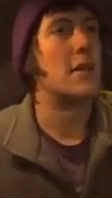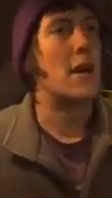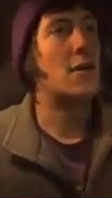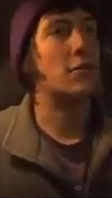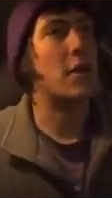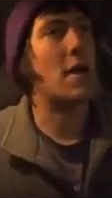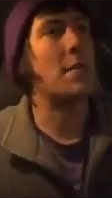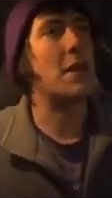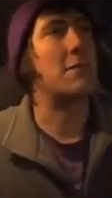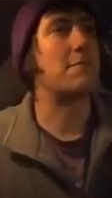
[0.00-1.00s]
I was, I
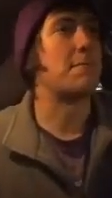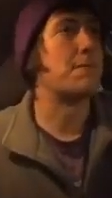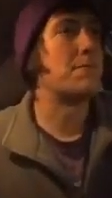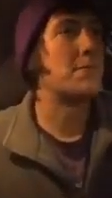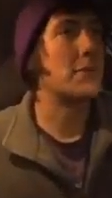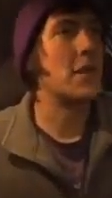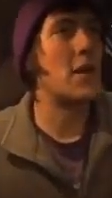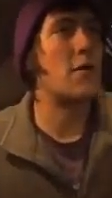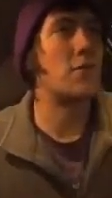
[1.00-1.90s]
mean, you know,